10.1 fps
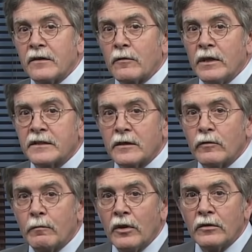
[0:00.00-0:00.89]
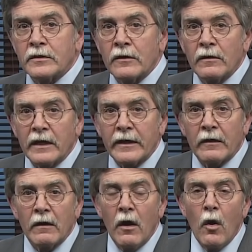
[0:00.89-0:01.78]
the question we posed
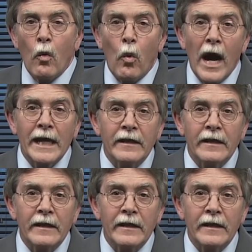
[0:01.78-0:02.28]
earlier, why